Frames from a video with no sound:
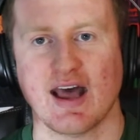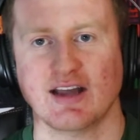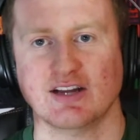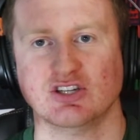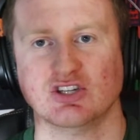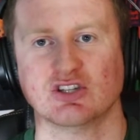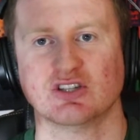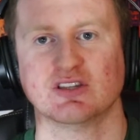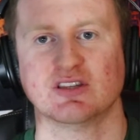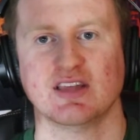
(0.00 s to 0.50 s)
I
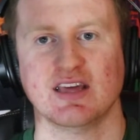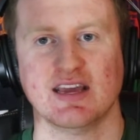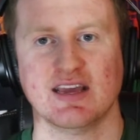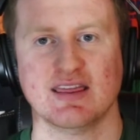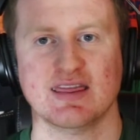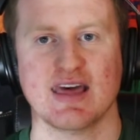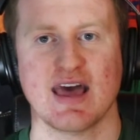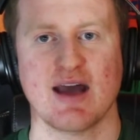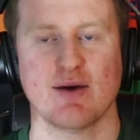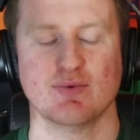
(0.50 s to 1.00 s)
just
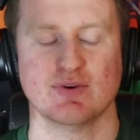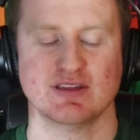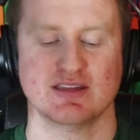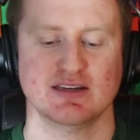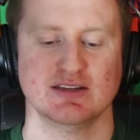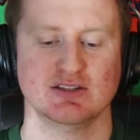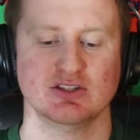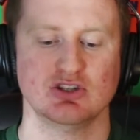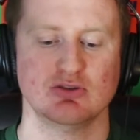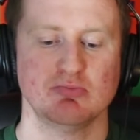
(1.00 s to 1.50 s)
think that with
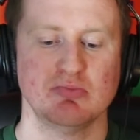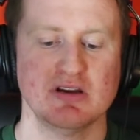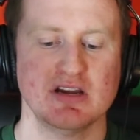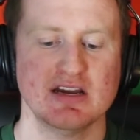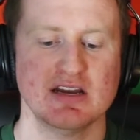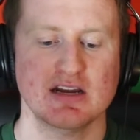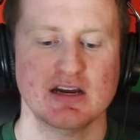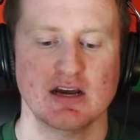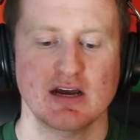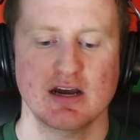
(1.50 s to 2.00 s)
his
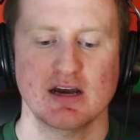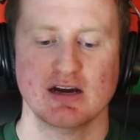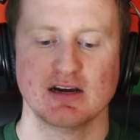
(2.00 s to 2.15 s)
speed,